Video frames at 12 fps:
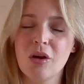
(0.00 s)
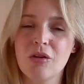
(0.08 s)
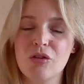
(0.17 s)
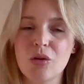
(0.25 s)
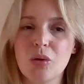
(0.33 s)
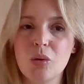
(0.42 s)

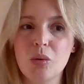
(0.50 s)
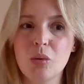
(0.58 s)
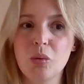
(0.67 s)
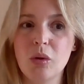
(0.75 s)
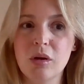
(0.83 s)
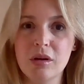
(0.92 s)

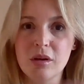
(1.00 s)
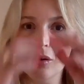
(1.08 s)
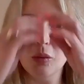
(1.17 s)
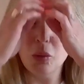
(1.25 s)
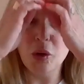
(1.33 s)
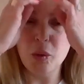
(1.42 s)
So
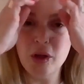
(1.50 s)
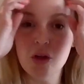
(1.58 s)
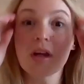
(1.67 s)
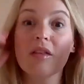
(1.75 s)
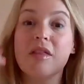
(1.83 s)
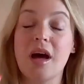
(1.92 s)
when we
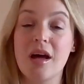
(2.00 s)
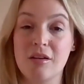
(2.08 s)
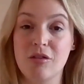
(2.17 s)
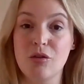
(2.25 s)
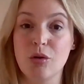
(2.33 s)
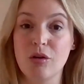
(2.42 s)
look at
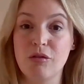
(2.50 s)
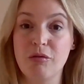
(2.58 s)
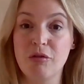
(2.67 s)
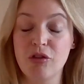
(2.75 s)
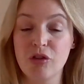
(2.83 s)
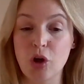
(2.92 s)
that sort of
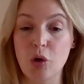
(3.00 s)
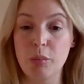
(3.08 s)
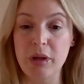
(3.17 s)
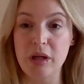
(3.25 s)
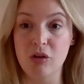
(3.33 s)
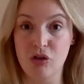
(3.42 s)

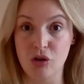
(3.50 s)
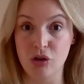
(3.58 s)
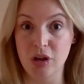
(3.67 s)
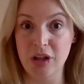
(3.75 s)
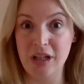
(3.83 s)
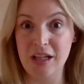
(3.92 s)
scope
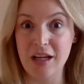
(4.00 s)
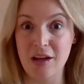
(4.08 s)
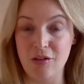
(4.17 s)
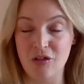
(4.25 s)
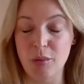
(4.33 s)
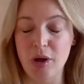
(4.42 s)
internally
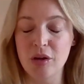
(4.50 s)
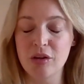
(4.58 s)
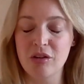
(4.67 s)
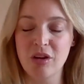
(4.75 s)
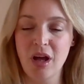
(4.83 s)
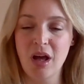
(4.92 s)
at
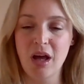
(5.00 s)
SMART,